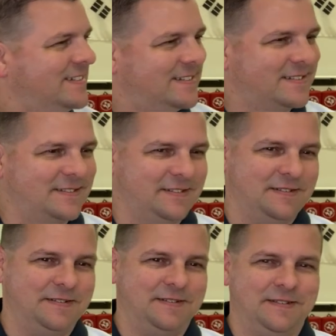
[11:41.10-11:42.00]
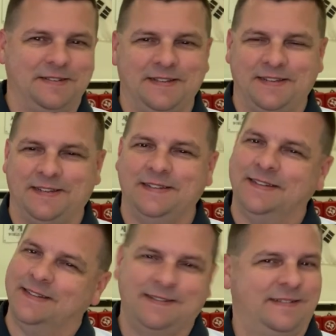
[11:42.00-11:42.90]
uh,
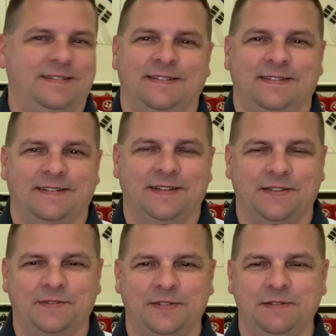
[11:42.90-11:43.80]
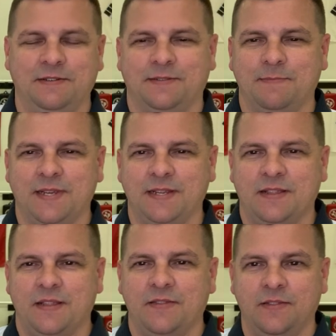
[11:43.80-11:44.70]
guess what you just made?
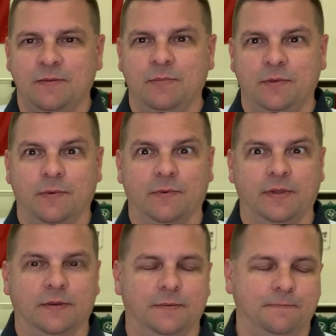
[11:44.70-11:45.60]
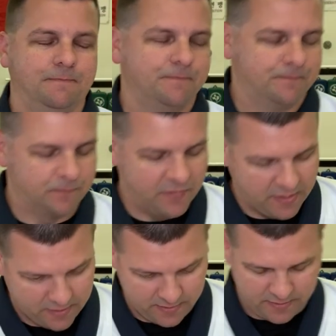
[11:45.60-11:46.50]
The blooper reel.
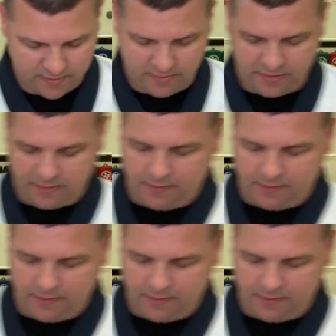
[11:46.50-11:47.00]
All right.